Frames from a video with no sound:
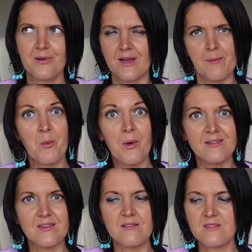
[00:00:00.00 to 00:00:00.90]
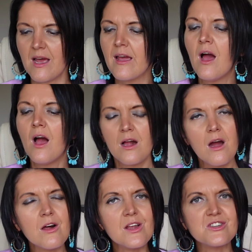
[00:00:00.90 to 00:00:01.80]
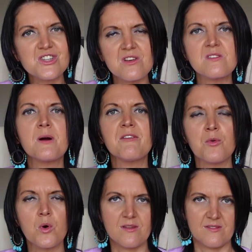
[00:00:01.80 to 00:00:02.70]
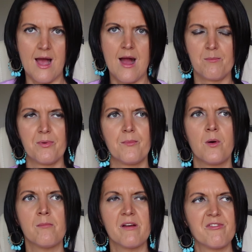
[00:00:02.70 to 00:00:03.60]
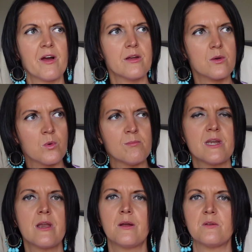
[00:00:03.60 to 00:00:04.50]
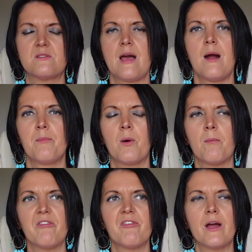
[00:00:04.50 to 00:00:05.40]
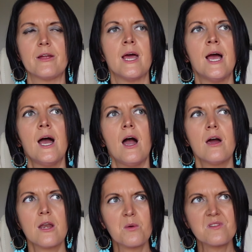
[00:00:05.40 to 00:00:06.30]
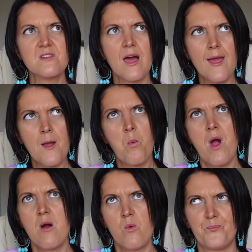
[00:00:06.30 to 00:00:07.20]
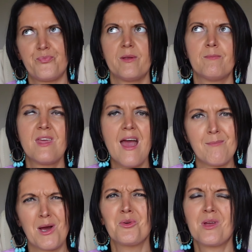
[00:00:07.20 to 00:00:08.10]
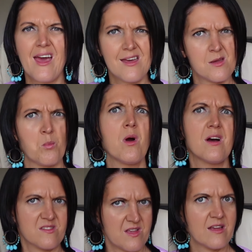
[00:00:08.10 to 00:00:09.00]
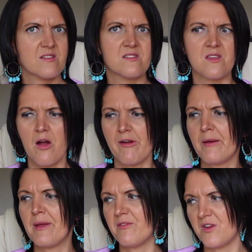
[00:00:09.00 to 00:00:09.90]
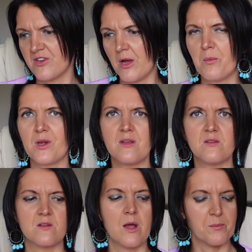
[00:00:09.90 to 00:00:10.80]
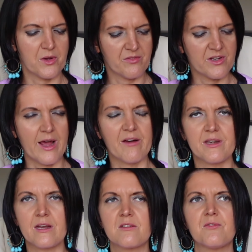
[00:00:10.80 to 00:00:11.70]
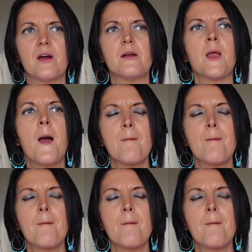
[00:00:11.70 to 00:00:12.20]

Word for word: Can't get my words out today. Can't I just use my voice app on my phone, or my notes app on my phone? And I would say, well, yeah, okay, worst case scenario if you don't want to use a notebook, if you don't have a dictaphone.